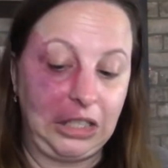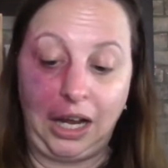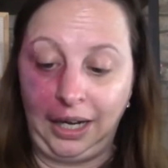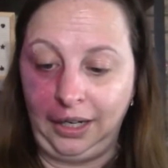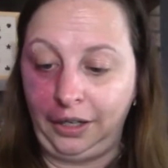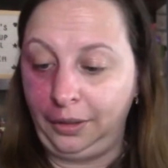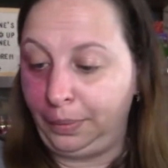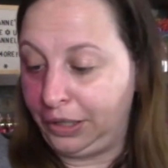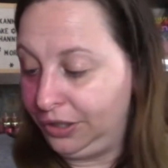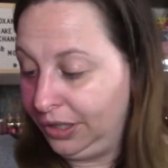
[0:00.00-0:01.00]
eyeliner
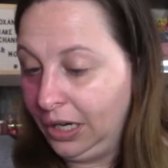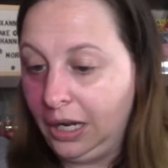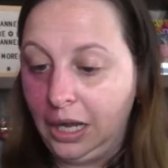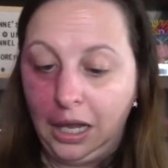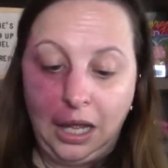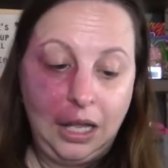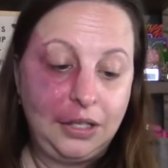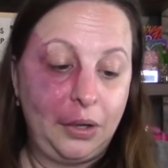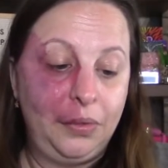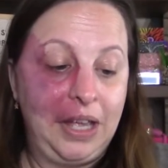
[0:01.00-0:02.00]
brush.
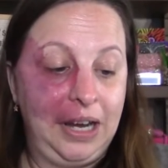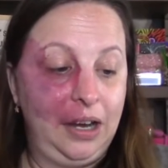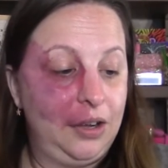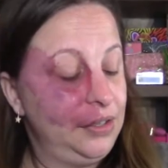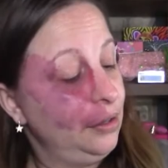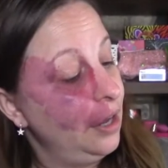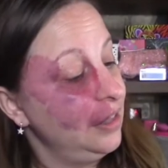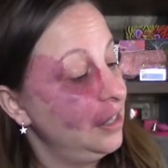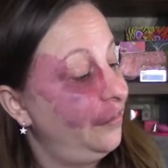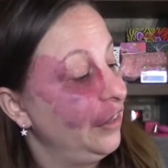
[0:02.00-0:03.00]
So then I also got
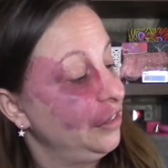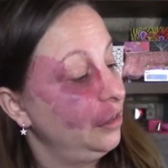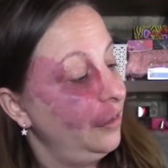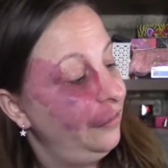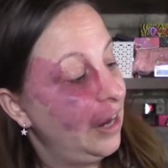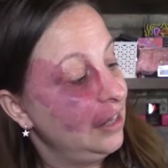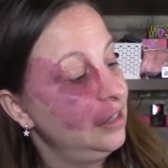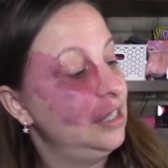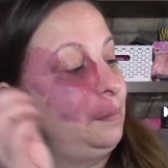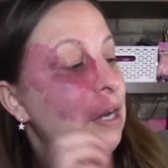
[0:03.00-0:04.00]
this filter effect,
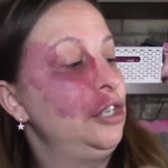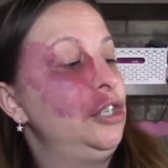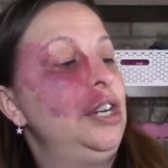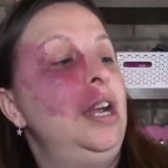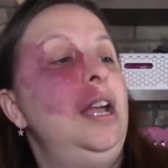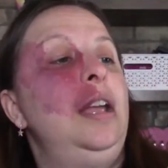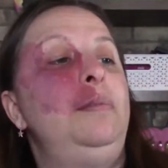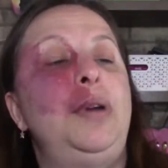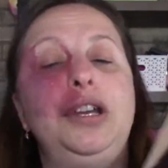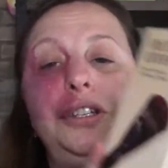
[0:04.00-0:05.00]
a sponge
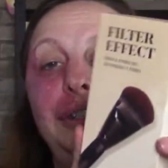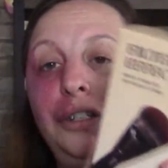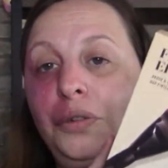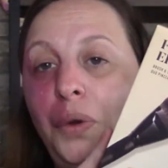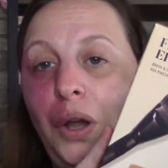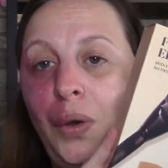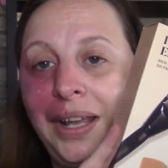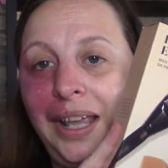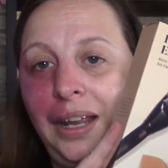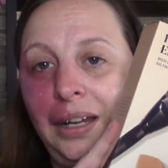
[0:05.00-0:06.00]
and brush duo.
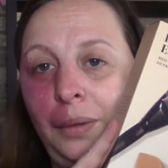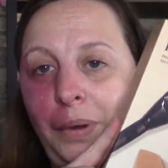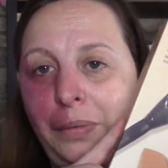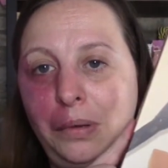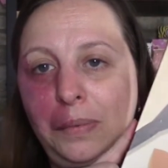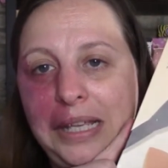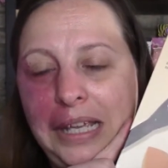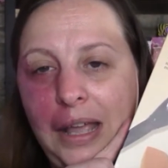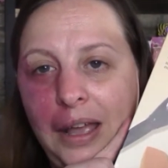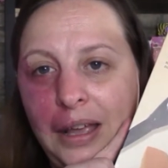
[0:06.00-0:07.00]
Again, I'll
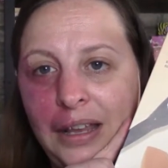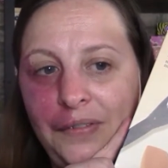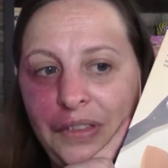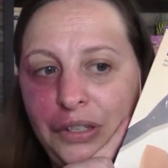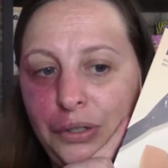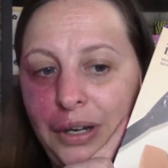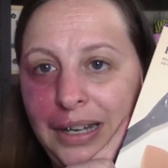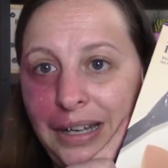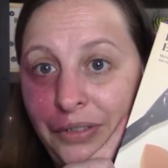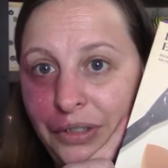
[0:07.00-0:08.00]
probably uh, give this a try
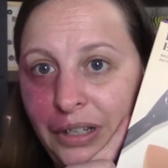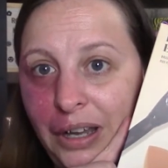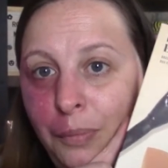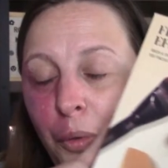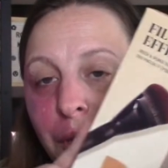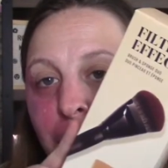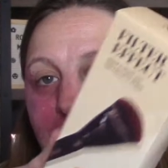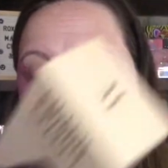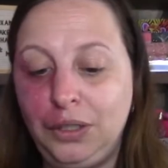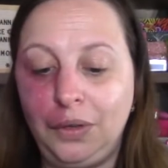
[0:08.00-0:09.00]
another time, only
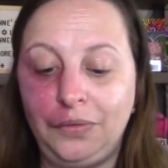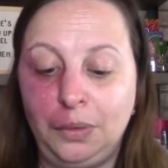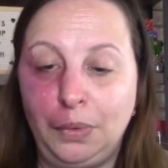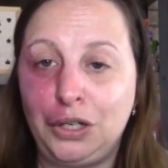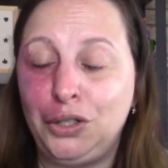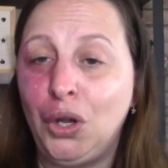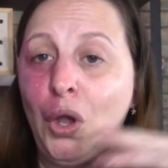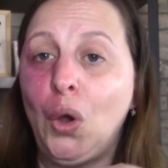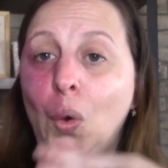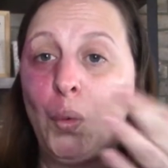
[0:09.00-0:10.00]
because I do have the brush
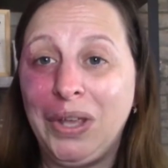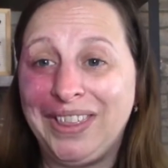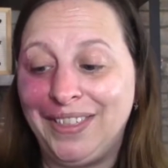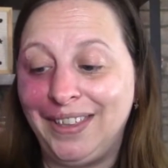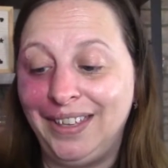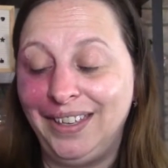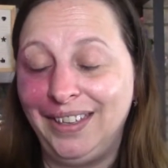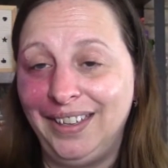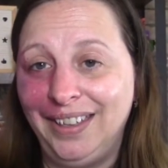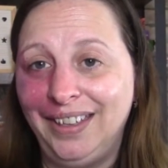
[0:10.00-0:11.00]
with
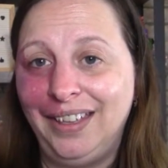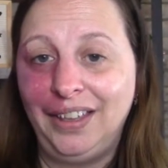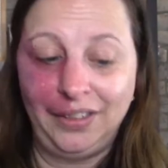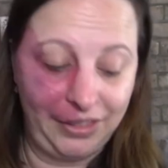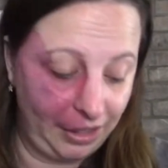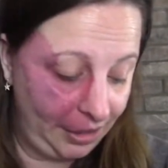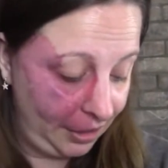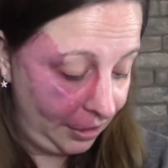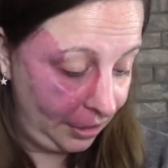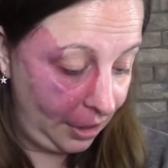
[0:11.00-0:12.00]

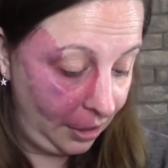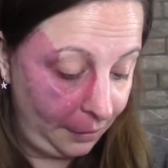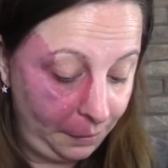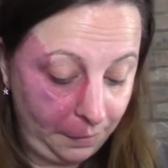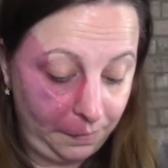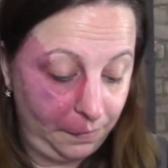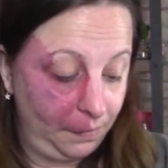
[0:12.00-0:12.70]
the um,